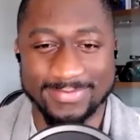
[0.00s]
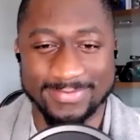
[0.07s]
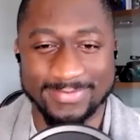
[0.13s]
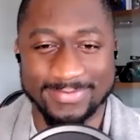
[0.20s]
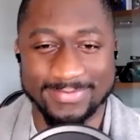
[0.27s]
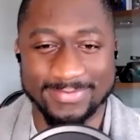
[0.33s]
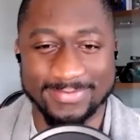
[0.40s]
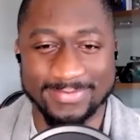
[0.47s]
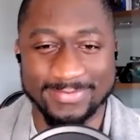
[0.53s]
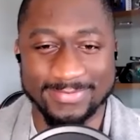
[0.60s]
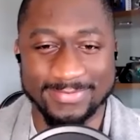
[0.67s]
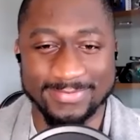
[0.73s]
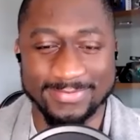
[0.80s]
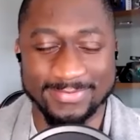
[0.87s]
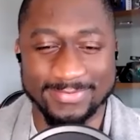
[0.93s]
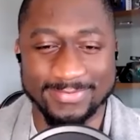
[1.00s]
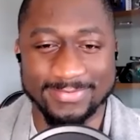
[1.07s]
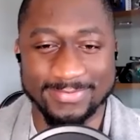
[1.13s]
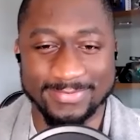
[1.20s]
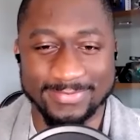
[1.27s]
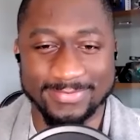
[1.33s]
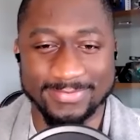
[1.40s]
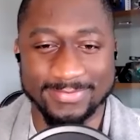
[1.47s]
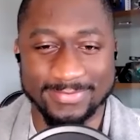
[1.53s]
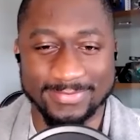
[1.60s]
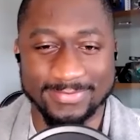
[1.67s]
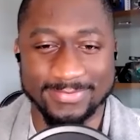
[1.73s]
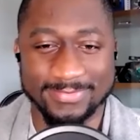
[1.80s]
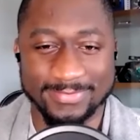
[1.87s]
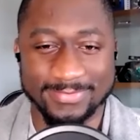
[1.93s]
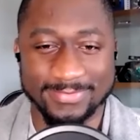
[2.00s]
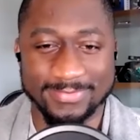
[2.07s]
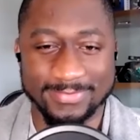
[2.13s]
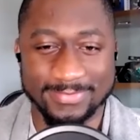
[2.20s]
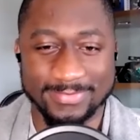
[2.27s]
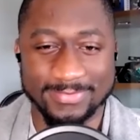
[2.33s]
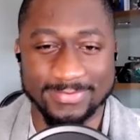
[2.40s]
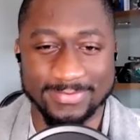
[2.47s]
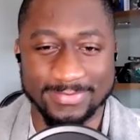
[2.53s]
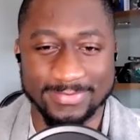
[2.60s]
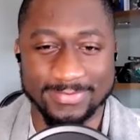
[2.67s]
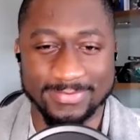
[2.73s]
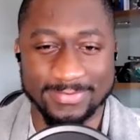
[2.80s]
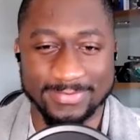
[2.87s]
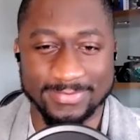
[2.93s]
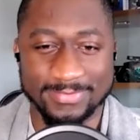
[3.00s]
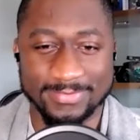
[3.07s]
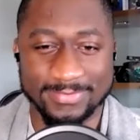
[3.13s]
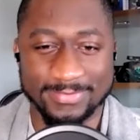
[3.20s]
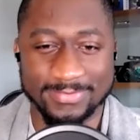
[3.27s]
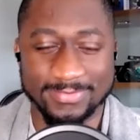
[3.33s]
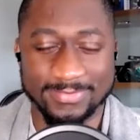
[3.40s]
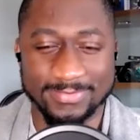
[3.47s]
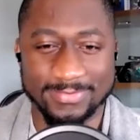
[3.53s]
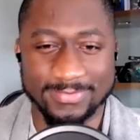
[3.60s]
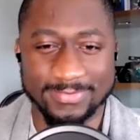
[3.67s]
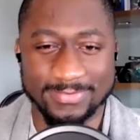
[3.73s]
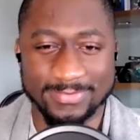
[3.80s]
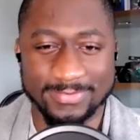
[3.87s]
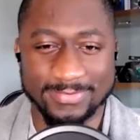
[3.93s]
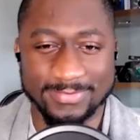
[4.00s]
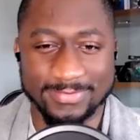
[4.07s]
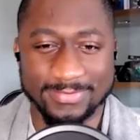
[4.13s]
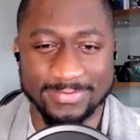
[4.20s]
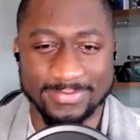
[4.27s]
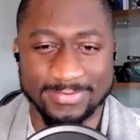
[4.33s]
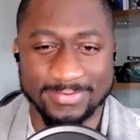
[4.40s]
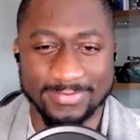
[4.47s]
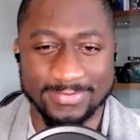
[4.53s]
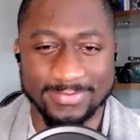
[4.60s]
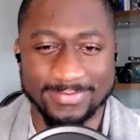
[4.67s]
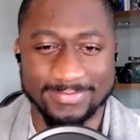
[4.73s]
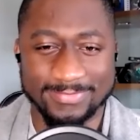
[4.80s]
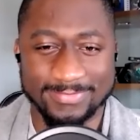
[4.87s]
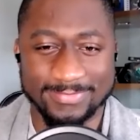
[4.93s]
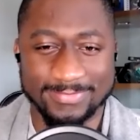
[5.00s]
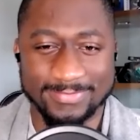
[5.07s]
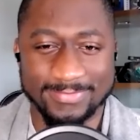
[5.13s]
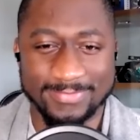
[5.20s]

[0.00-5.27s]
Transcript: [no speech]